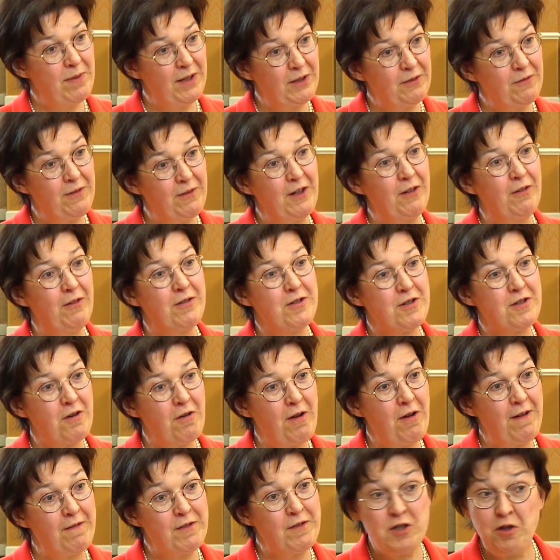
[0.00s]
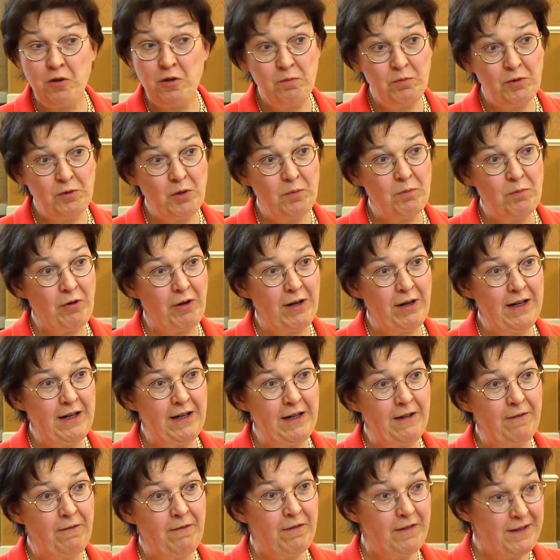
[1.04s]
but we also have symptom
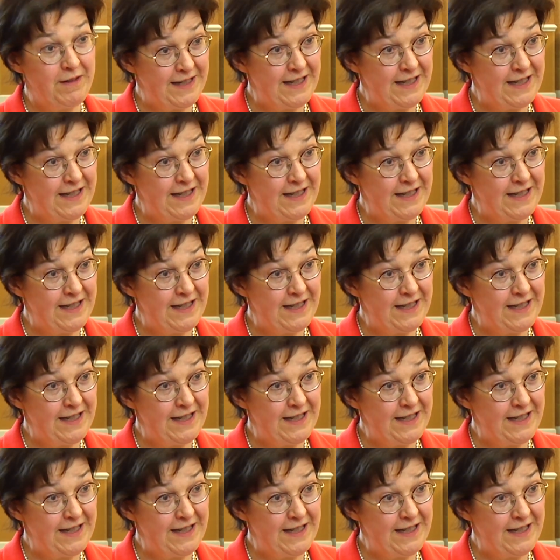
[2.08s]
relief,